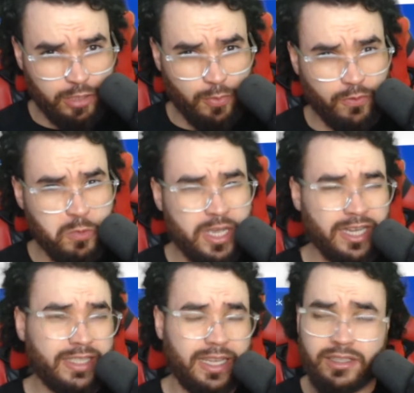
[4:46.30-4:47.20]
Before we get
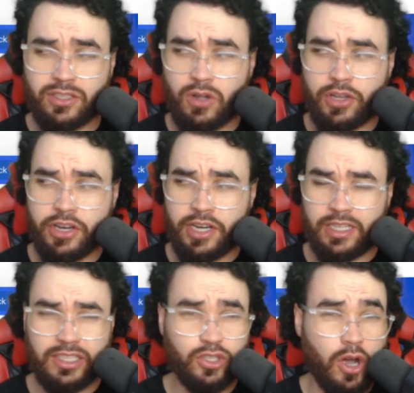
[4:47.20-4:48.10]
into install, you're going to
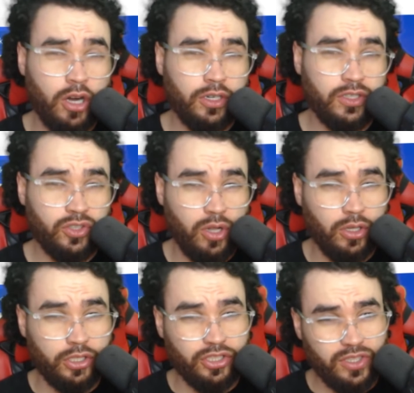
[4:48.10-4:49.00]
need Docker installed
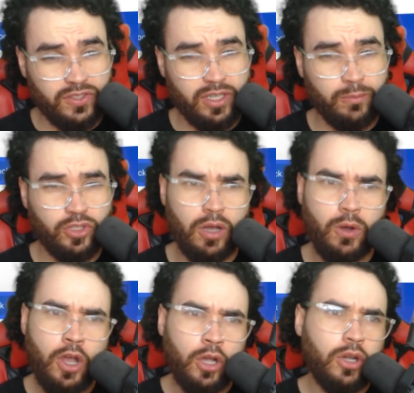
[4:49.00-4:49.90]
on your system. So
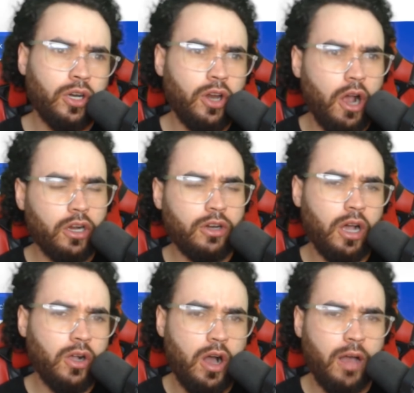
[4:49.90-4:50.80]
go to
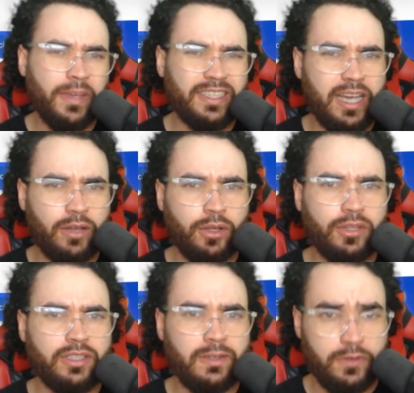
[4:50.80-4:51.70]
docker.com and download
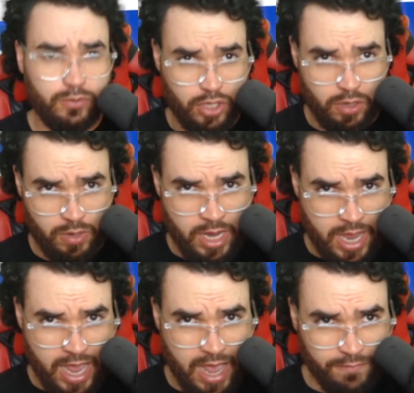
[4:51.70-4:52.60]
this if you don't
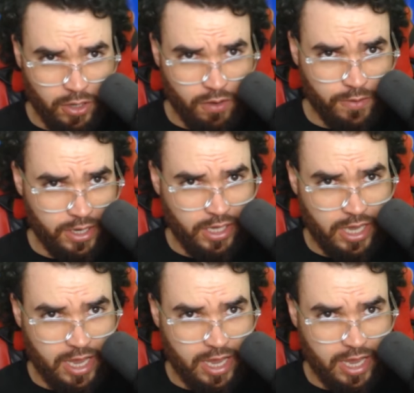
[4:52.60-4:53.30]
have it already.